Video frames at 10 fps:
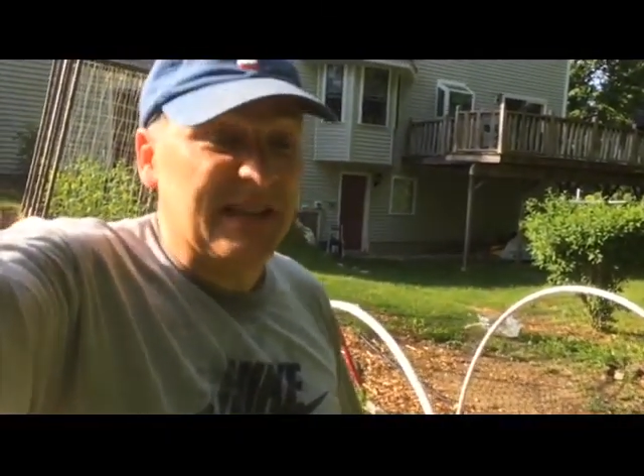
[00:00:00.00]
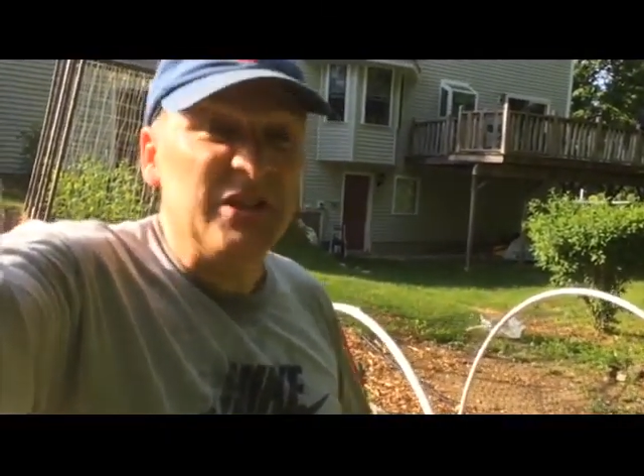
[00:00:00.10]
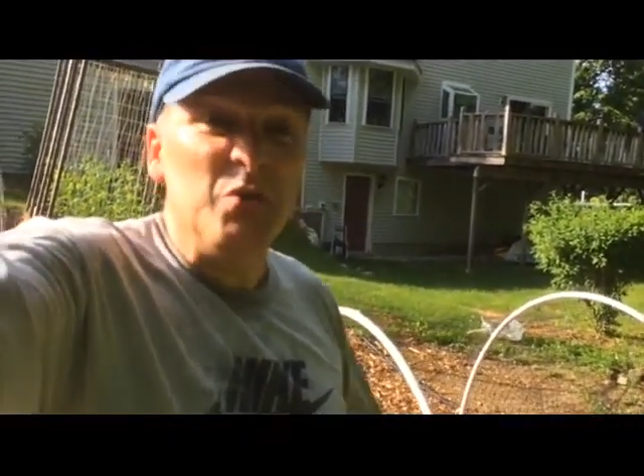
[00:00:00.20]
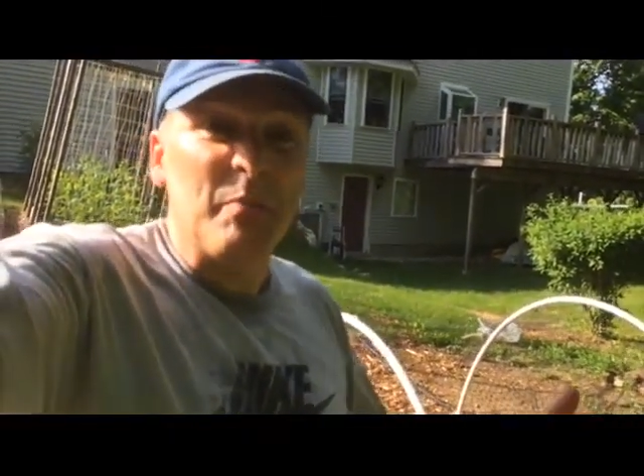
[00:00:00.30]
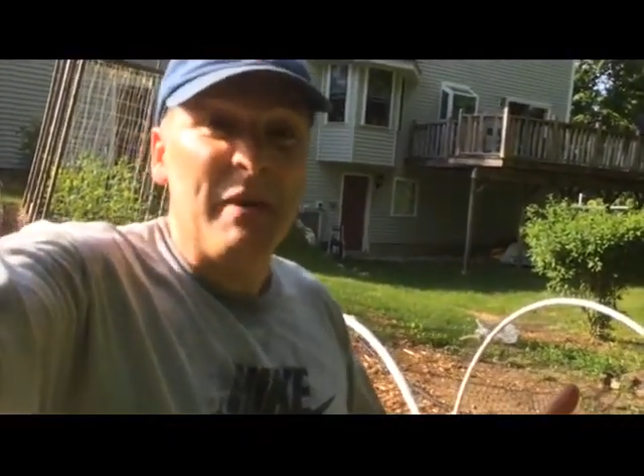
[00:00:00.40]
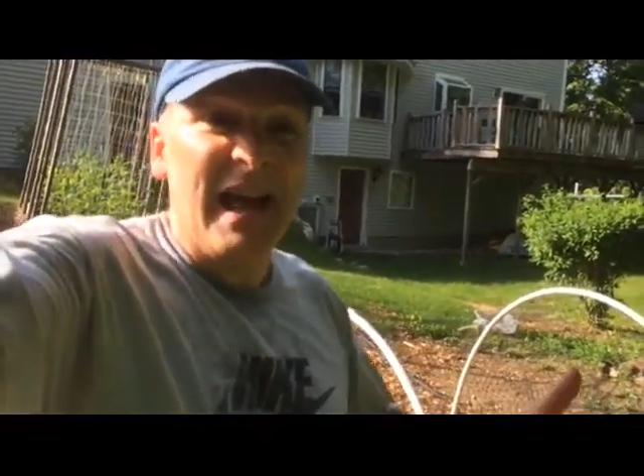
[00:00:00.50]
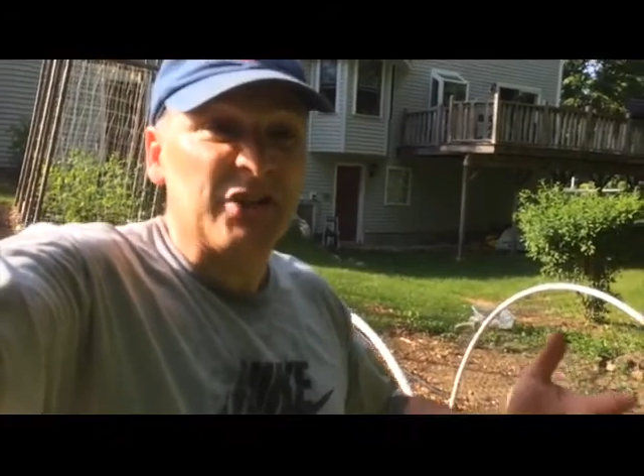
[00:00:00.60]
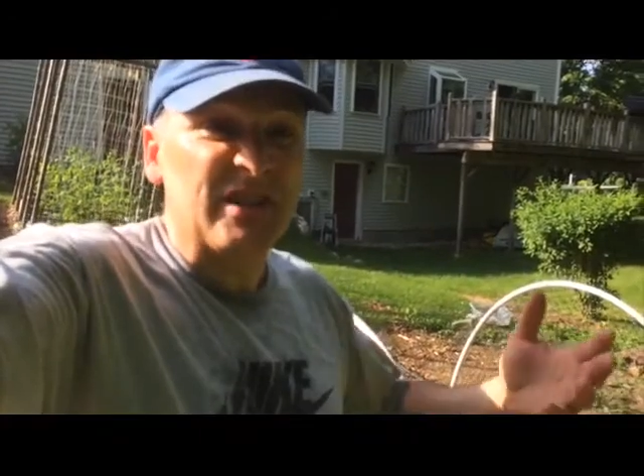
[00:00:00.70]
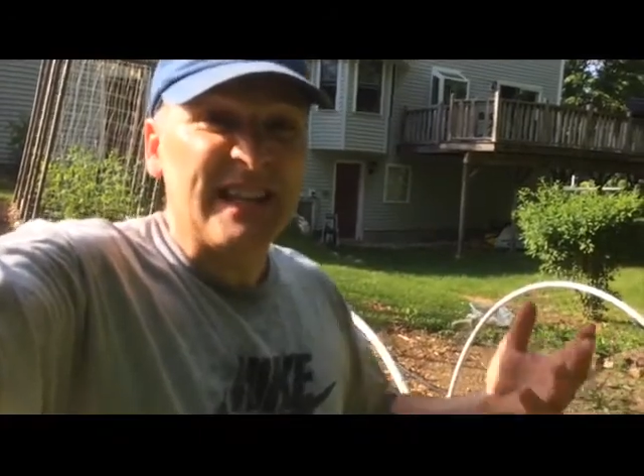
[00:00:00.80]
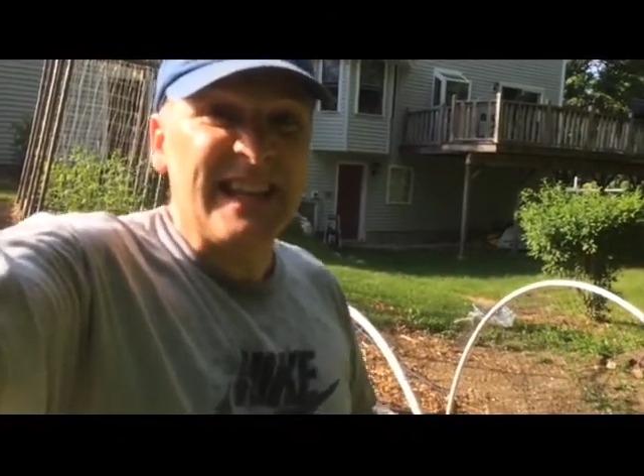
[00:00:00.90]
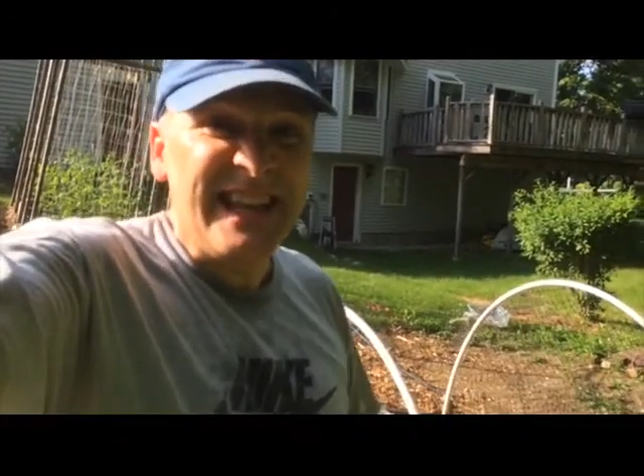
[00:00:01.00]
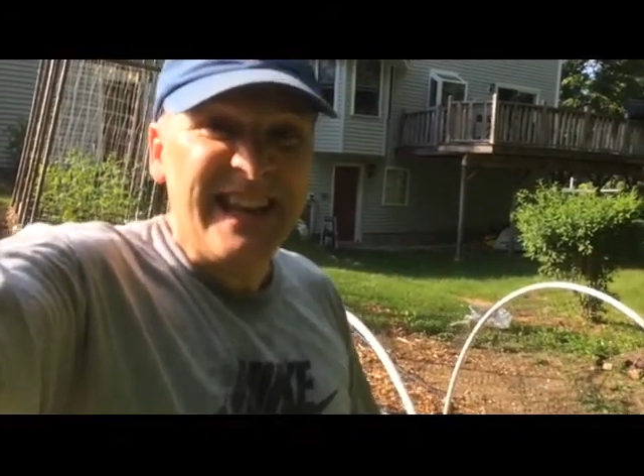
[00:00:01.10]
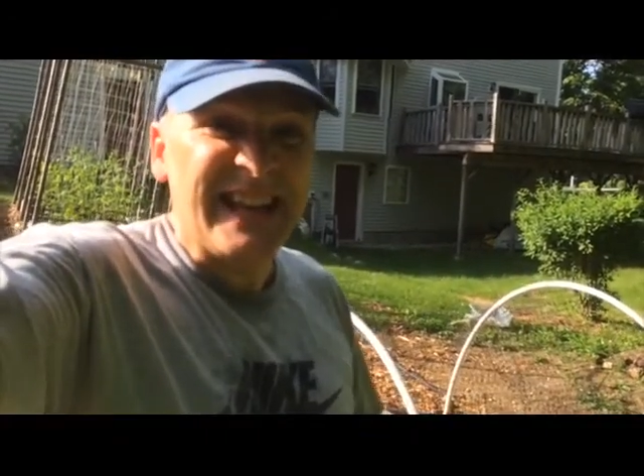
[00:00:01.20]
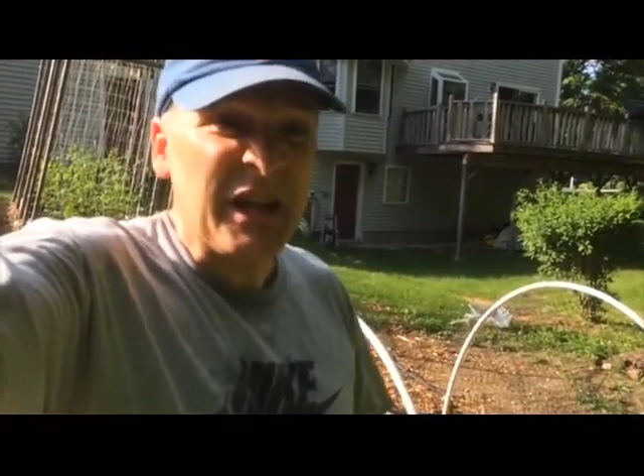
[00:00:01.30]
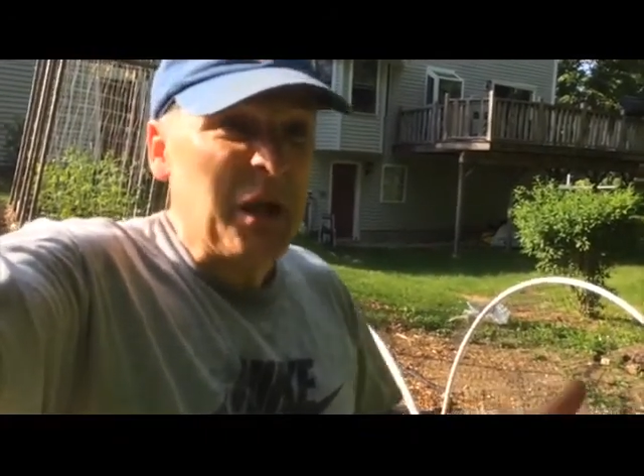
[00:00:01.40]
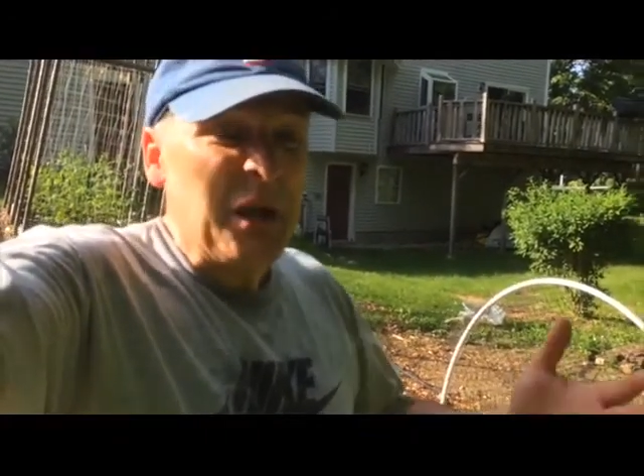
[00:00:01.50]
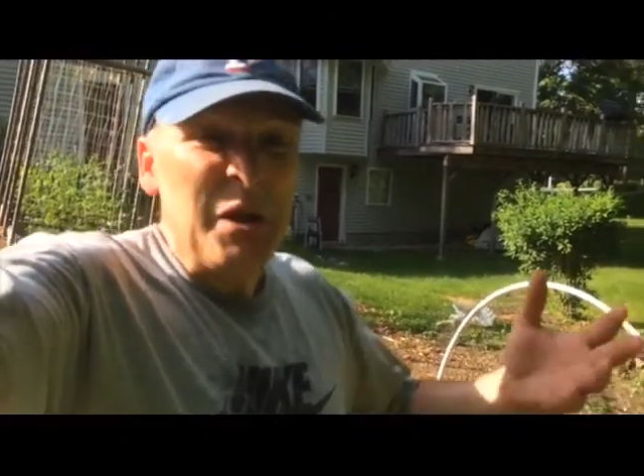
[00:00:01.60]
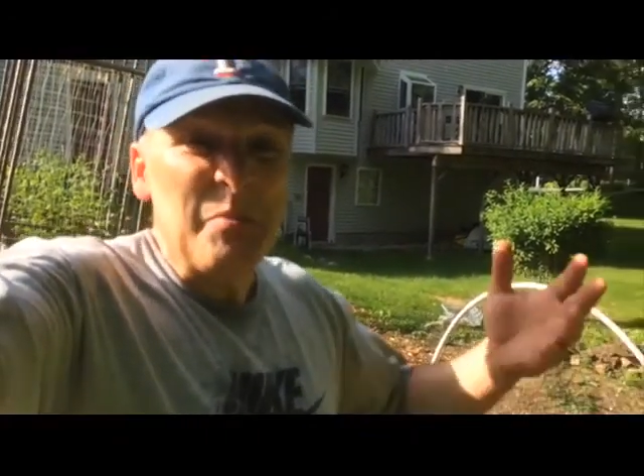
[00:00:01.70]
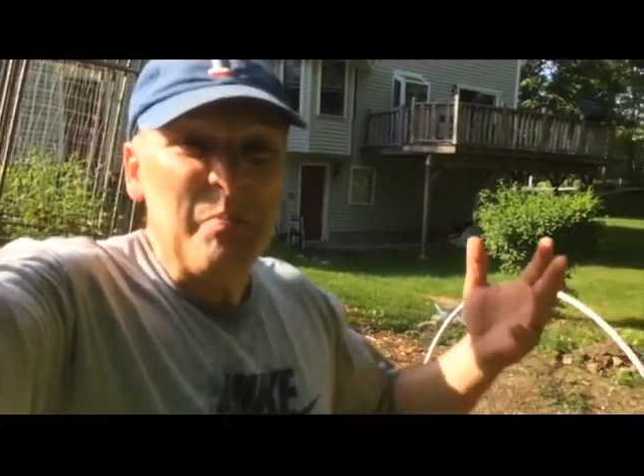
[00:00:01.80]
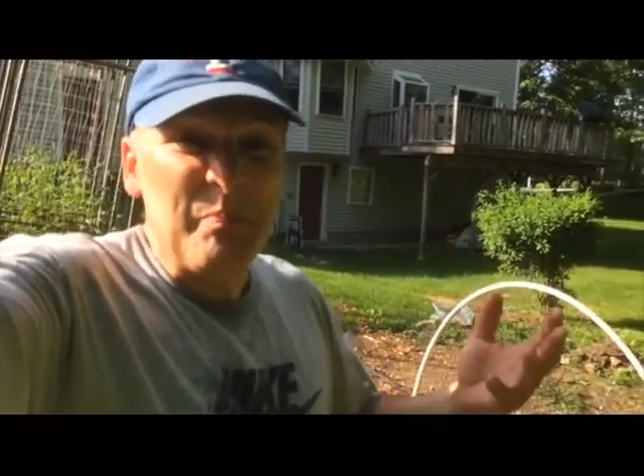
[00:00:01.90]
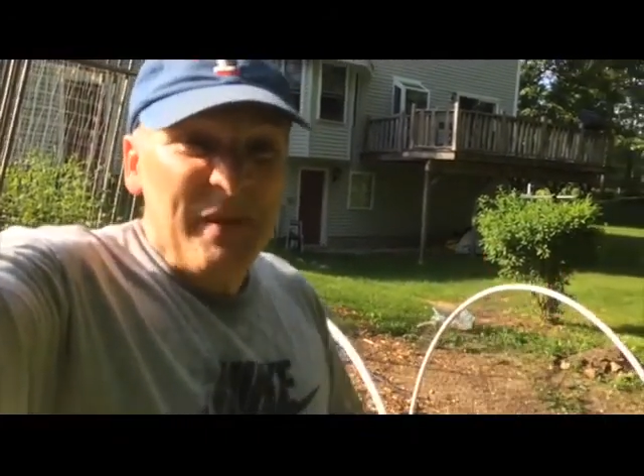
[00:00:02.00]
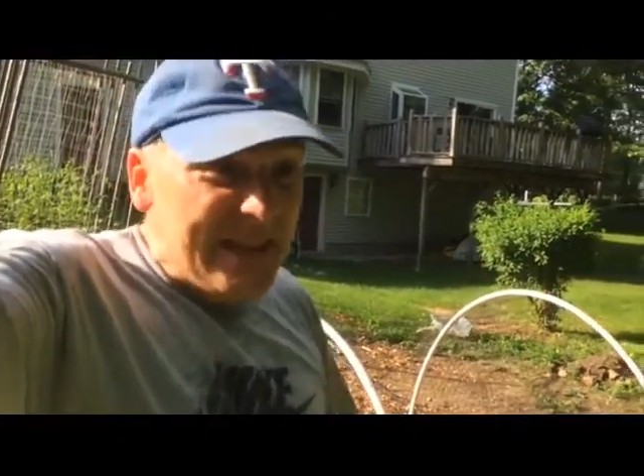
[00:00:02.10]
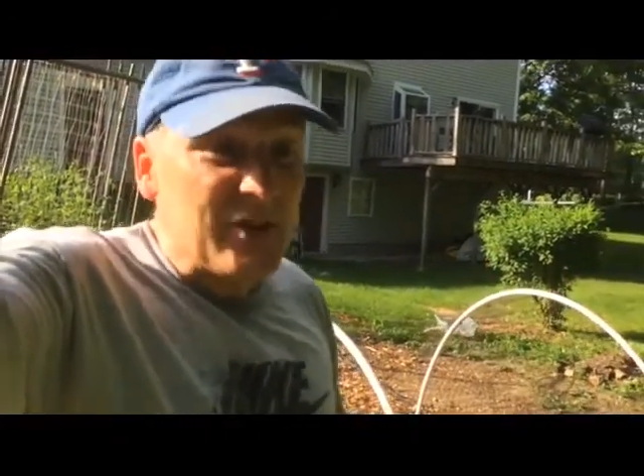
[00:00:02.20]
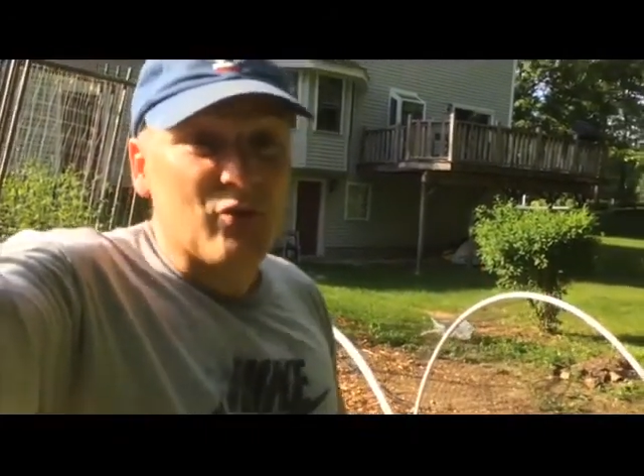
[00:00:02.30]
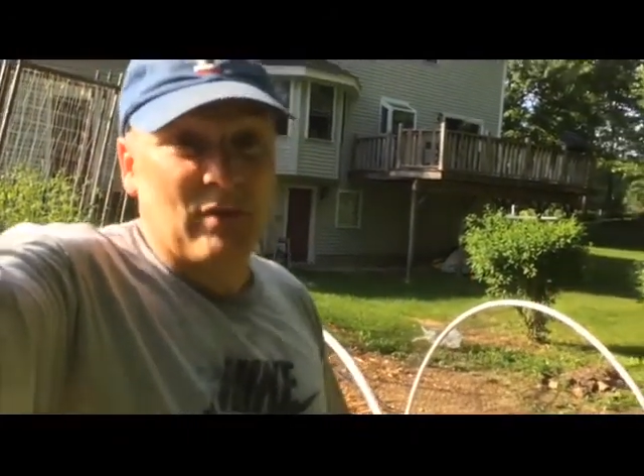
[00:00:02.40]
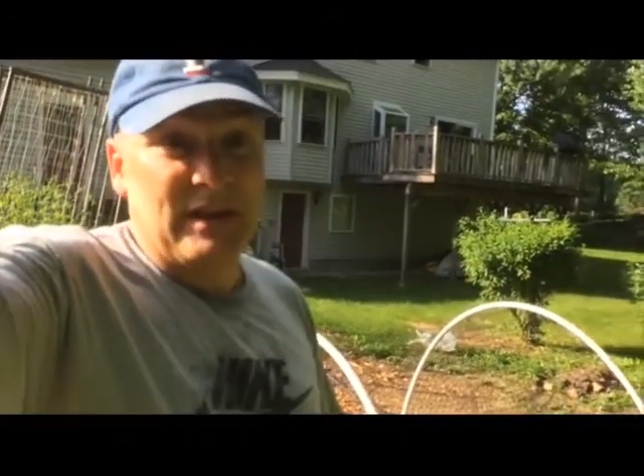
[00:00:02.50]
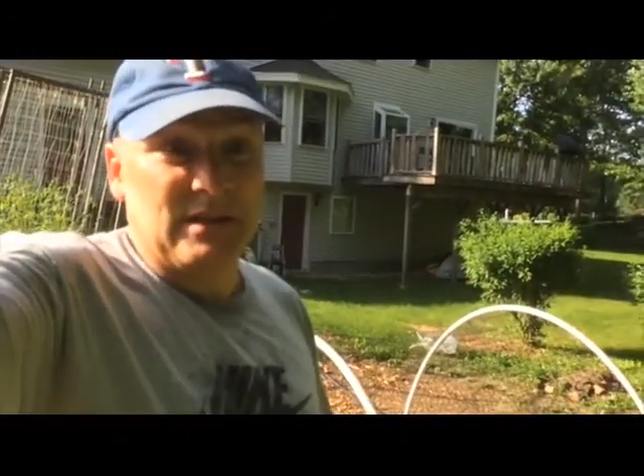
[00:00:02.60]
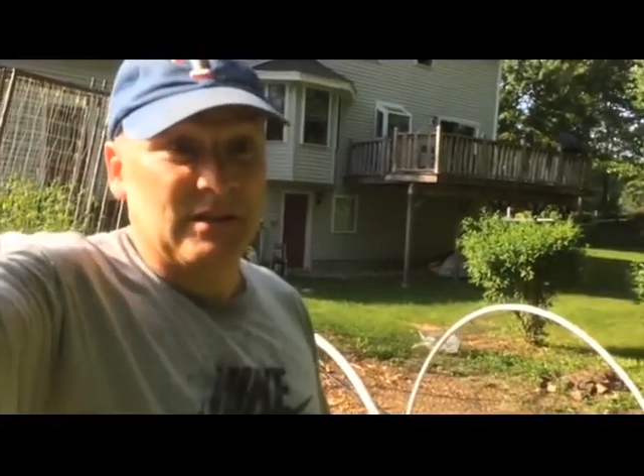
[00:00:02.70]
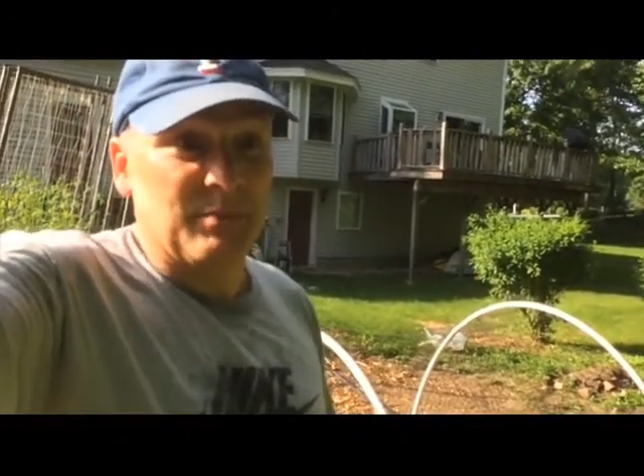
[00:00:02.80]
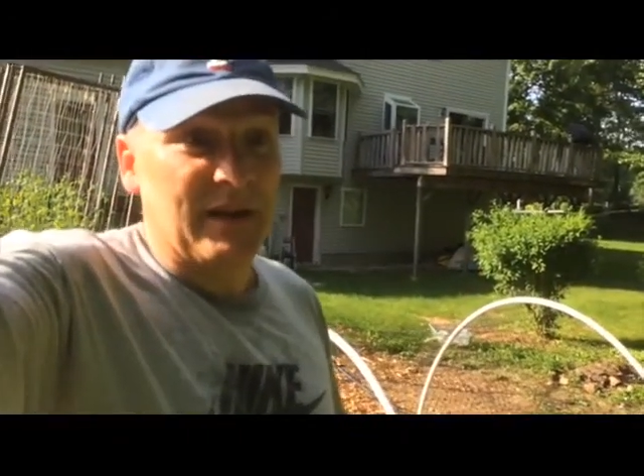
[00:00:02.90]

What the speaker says: Can you imagine eating beet greens?